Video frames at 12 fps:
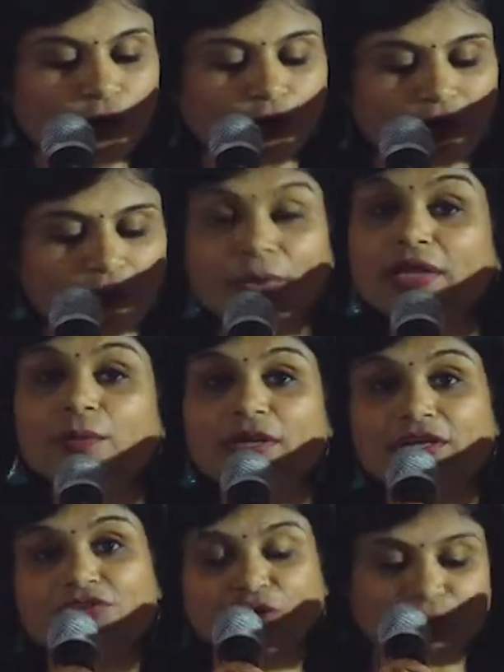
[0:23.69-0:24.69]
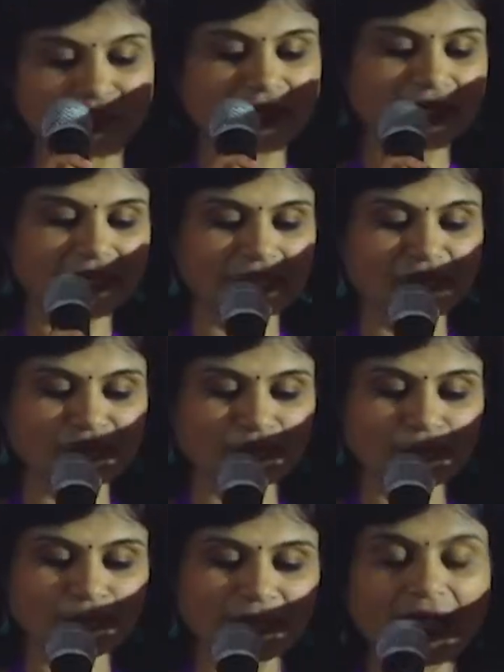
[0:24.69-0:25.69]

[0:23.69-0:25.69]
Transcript: on a very, very topical issue.